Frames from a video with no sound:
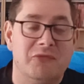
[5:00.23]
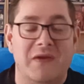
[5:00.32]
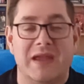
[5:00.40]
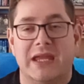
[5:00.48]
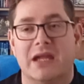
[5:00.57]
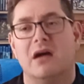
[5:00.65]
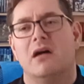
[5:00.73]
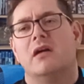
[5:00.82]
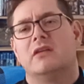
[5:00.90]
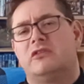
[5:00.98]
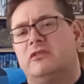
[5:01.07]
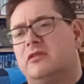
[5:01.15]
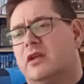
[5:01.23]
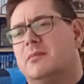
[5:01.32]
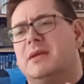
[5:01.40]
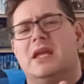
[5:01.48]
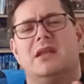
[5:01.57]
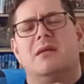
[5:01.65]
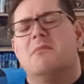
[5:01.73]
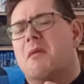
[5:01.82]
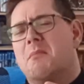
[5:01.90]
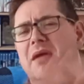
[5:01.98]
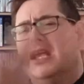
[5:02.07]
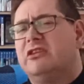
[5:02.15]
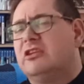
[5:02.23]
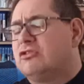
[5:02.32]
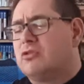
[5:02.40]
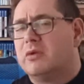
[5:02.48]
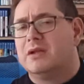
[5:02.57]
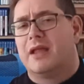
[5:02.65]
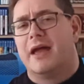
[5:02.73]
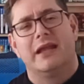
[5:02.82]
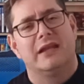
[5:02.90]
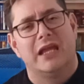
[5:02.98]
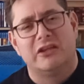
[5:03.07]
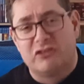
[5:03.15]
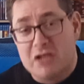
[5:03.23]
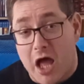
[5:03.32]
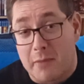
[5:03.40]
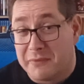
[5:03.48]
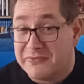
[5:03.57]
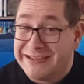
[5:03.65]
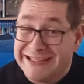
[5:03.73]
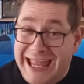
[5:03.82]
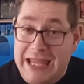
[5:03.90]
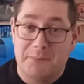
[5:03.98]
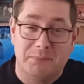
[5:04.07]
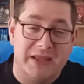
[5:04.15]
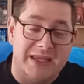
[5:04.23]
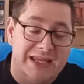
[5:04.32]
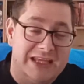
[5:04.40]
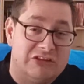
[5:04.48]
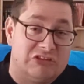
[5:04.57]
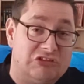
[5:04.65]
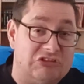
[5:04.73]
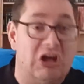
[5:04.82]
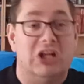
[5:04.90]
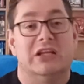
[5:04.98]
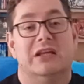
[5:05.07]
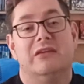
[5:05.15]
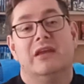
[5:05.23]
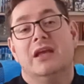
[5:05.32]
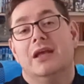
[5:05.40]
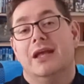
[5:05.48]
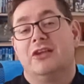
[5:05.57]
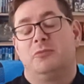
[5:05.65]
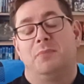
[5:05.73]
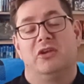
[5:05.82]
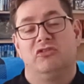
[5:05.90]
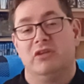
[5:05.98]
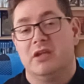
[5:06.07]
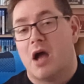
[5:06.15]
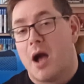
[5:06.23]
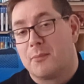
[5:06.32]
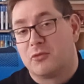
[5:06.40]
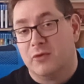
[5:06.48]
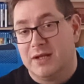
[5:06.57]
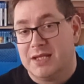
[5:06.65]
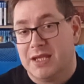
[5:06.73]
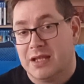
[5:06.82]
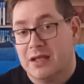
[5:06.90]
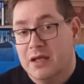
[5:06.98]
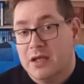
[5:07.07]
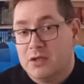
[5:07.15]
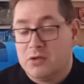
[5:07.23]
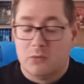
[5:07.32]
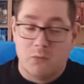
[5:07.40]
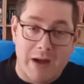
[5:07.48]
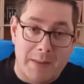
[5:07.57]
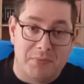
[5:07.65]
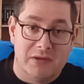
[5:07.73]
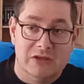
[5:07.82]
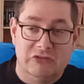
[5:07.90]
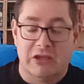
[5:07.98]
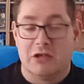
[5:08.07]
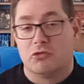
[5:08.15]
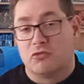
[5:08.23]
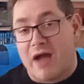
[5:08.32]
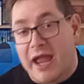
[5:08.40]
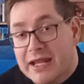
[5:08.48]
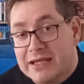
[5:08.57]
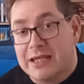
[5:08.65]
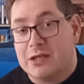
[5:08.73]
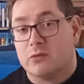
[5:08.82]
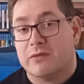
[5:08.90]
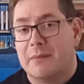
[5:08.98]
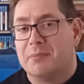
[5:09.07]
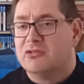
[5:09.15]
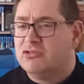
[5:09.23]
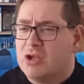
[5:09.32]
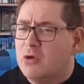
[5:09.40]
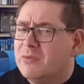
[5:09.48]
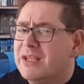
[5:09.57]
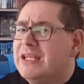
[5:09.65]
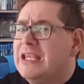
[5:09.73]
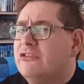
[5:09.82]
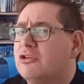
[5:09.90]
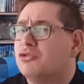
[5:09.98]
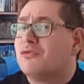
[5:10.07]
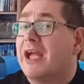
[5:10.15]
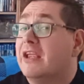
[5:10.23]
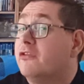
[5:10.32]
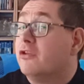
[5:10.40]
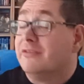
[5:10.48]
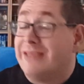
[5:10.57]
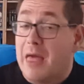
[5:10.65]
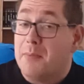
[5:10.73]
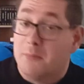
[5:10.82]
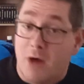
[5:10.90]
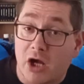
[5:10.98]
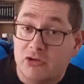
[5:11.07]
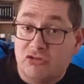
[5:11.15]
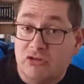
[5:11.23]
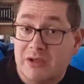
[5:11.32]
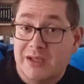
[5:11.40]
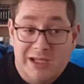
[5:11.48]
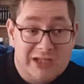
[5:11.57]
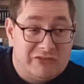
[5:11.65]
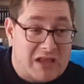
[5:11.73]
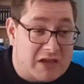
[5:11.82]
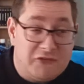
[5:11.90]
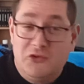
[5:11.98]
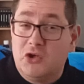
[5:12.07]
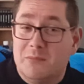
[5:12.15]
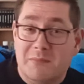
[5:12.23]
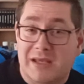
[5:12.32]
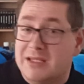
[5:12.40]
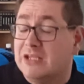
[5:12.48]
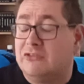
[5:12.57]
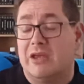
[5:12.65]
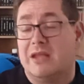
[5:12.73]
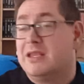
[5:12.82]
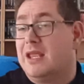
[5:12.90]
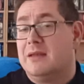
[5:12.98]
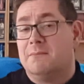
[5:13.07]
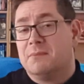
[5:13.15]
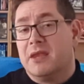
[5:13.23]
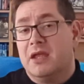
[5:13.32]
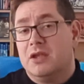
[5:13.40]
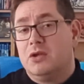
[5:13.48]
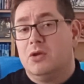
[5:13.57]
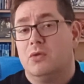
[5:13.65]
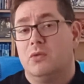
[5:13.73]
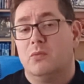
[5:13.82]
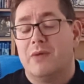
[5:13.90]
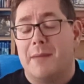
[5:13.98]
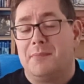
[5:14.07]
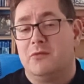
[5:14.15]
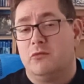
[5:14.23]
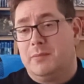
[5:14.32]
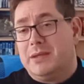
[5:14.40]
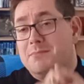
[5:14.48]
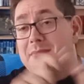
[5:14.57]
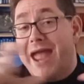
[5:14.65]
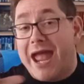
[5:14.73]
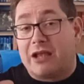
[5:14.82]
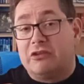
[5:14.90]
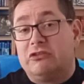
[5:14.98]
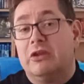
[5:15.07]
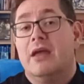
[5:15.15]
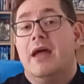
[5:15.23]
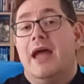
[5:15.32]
thinking, oh, it's going to be an amazing storyline. It's not. But the gameplay is solid, especially upgrading your weapons and grinding your weapons. You don't really need to grind that much. It's like a few minutes and then your weapon will be max.